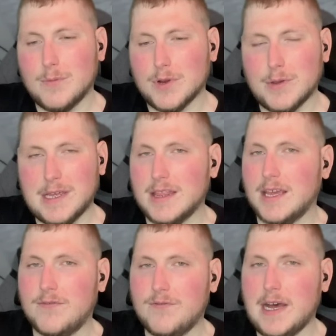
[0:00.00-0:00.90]
where you eat
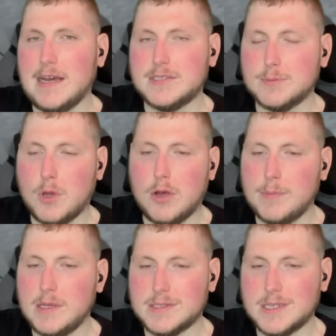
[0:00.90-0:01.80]
like 5 small
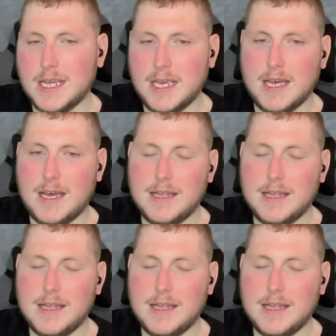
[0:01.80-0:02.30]
meals a day.